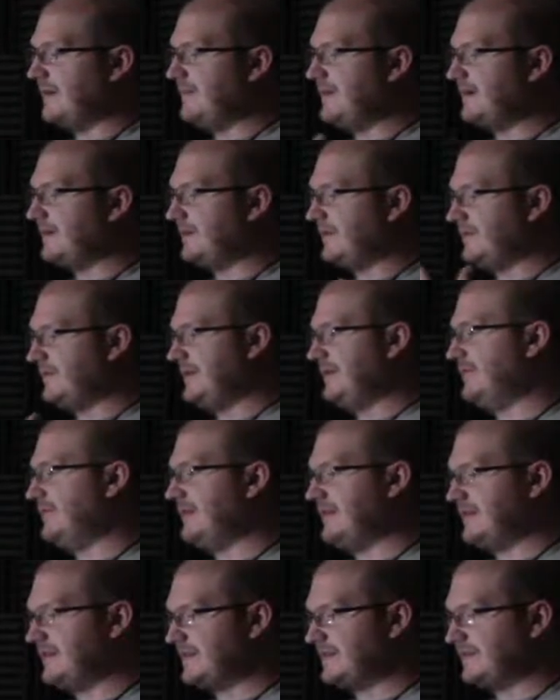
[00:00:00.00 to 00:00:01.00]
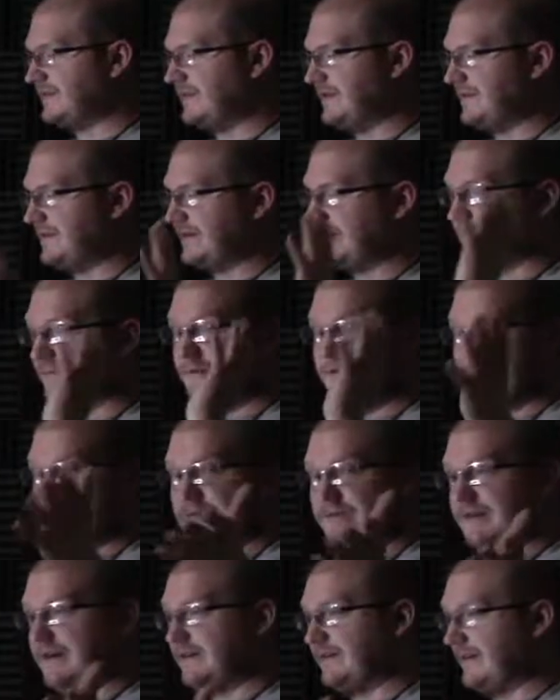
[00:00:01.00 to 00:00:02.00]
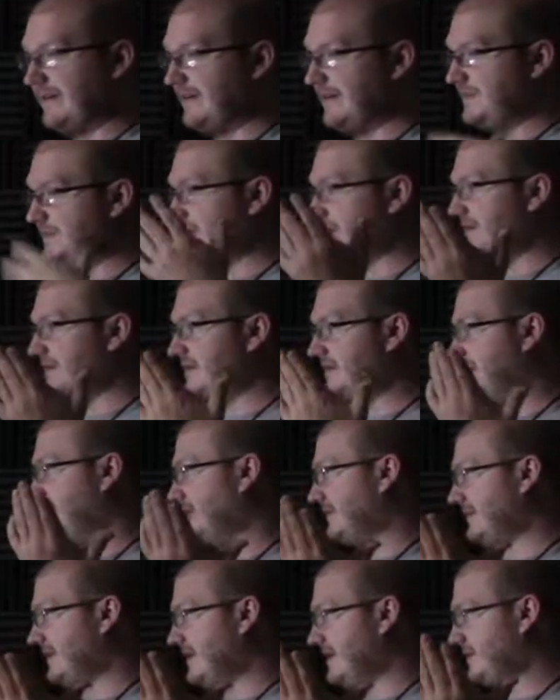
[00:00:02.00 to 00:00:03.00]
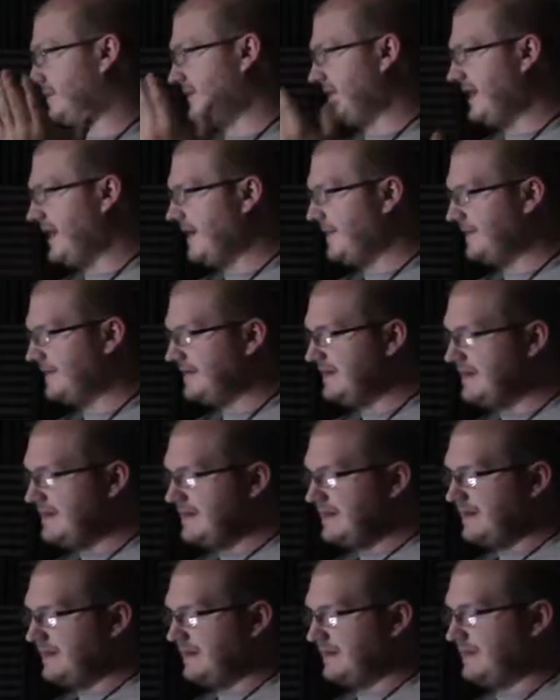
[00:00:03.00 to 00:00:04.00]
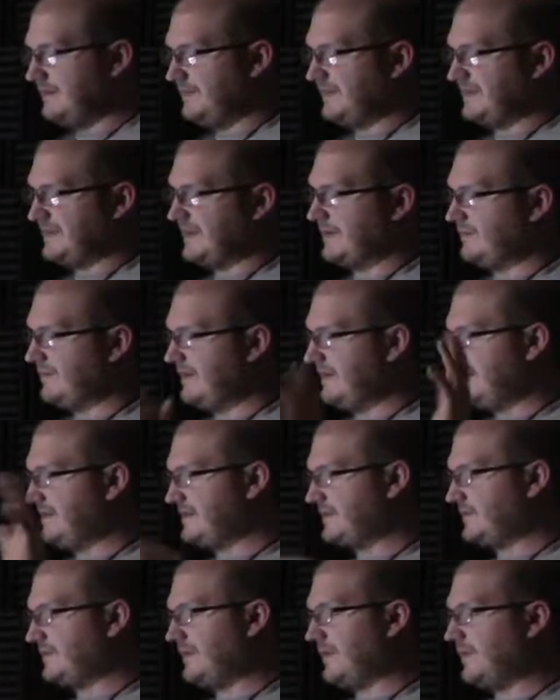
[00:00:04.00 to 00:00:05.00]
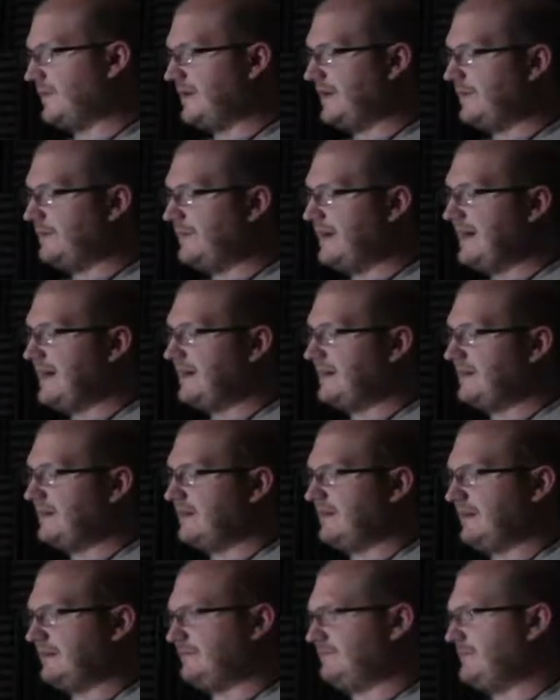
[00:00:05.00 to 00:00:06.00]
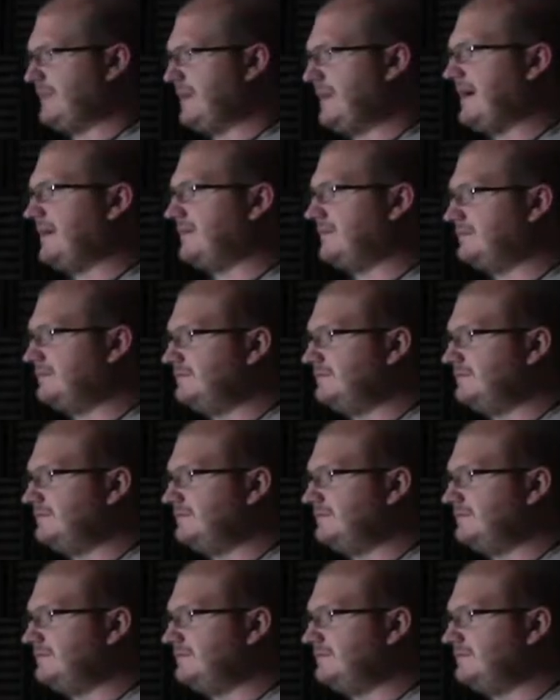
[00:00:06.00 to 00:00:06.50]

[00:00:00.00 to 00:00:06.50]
not going to reread the story. I'm not going to yeah. read the story out loud. I'm just going to summarize what happened, uh, because I read this story a while back, like yeah. about,